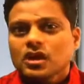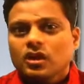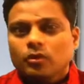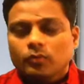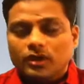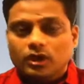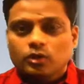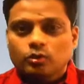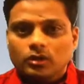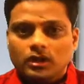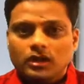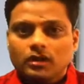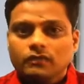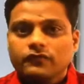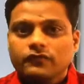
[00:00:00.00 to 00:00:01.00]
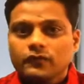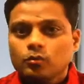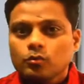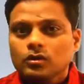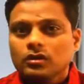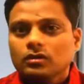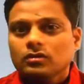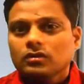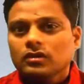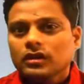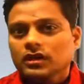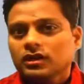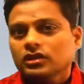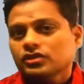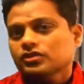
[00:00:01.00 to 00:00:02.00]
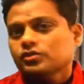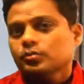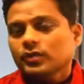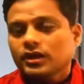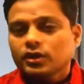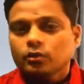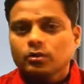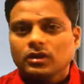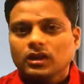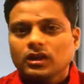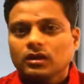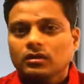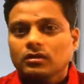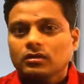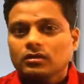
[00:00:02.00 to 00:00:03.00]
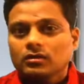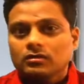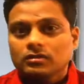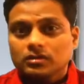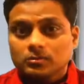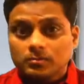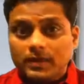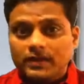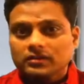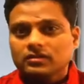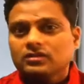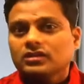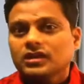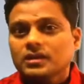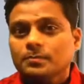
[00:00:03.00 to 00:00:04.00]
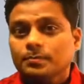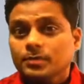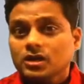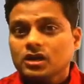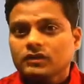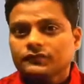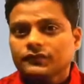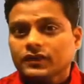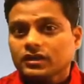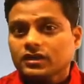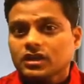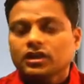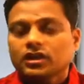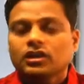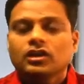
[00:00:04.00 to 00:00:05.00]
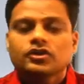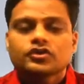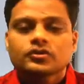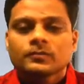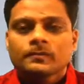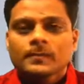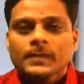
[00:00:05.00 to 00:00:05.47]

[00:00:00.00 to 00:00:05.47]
where you need fluent English, where you need grammatically perfect English.